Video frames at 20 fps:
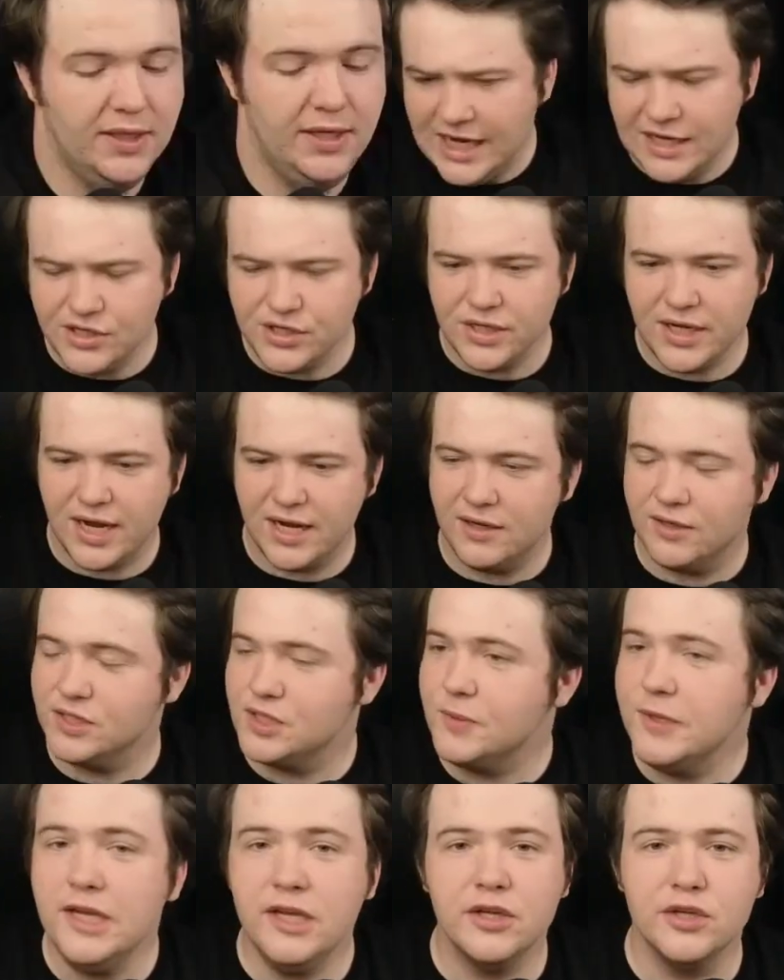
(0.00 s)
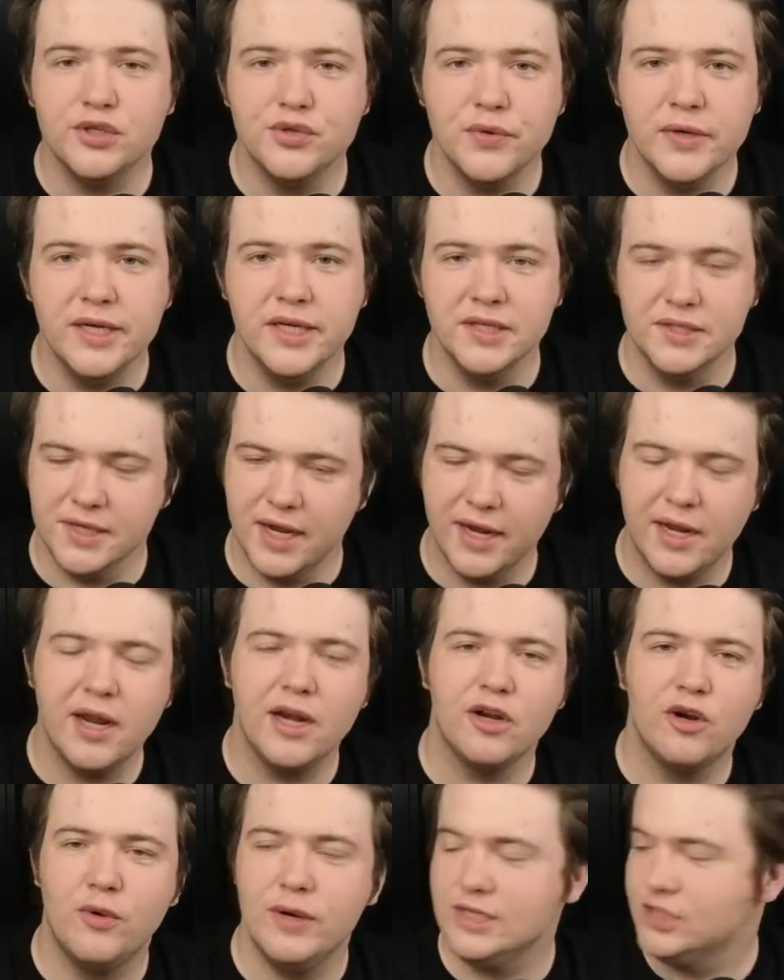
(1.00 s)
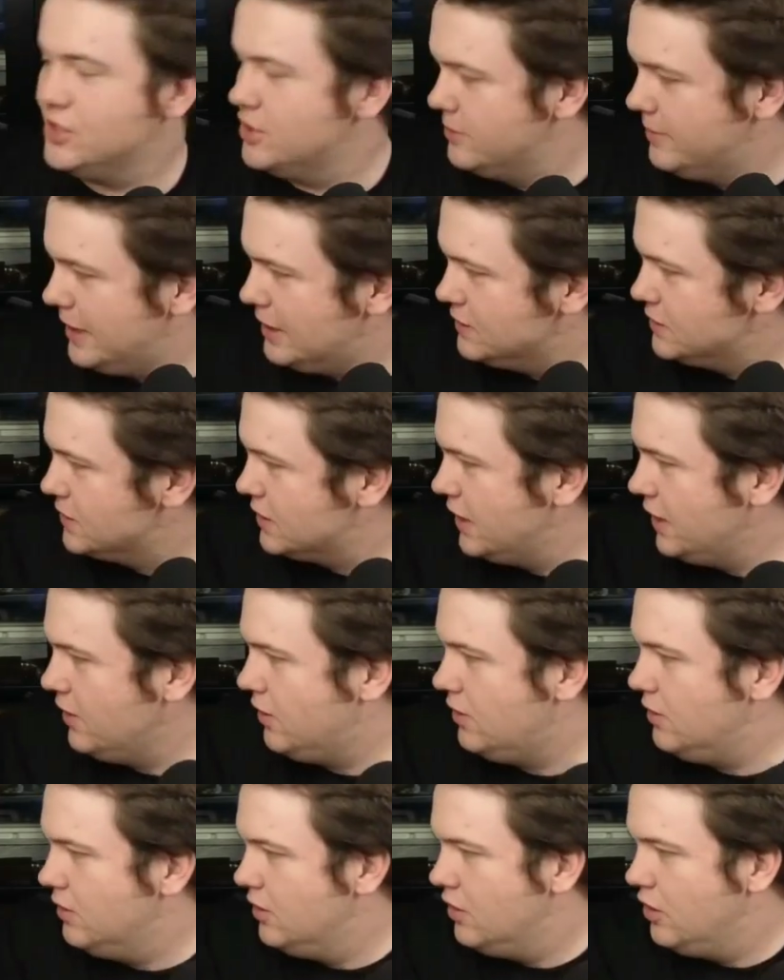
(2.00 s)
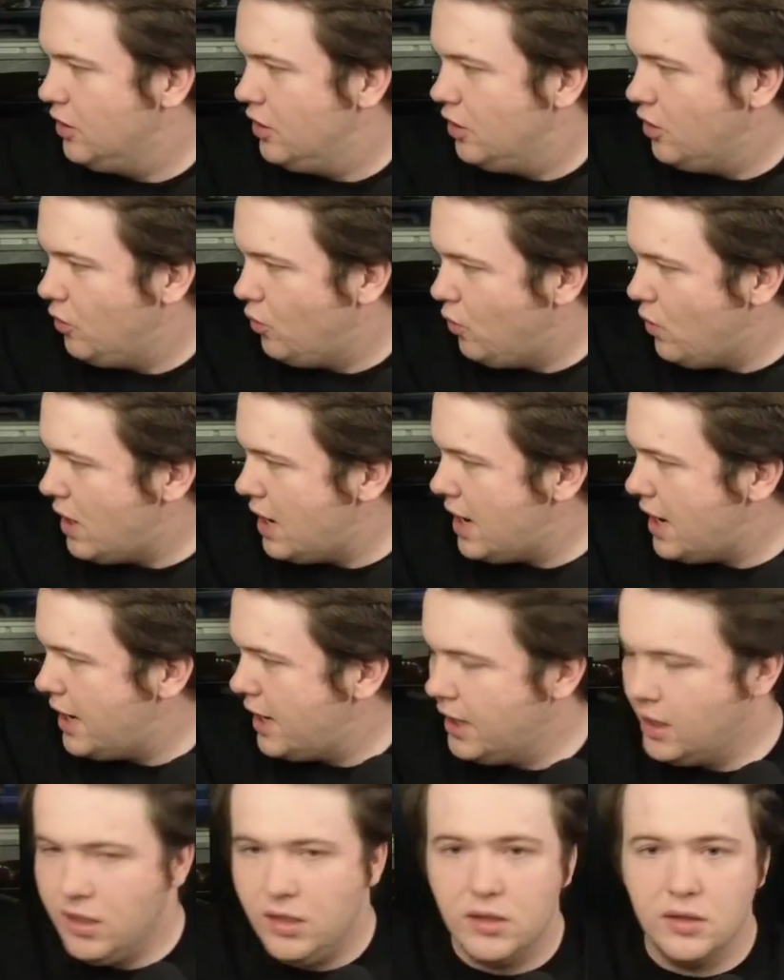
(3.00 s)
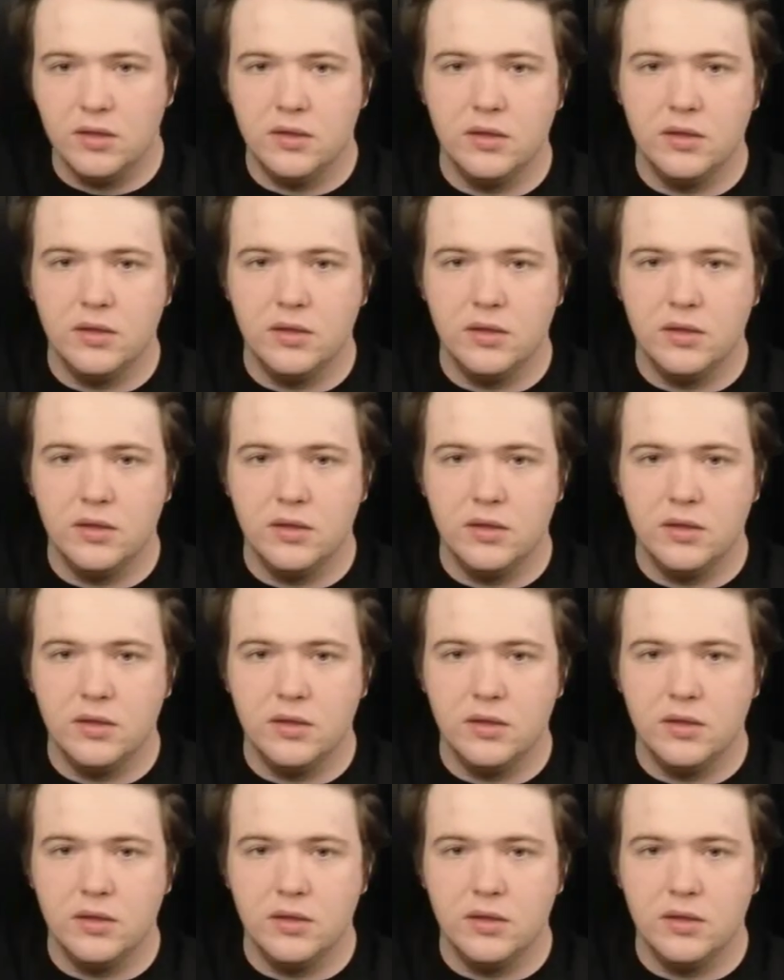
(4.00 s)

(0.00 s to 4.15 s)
Actually, speaking of trees, I got a question about scale. Why,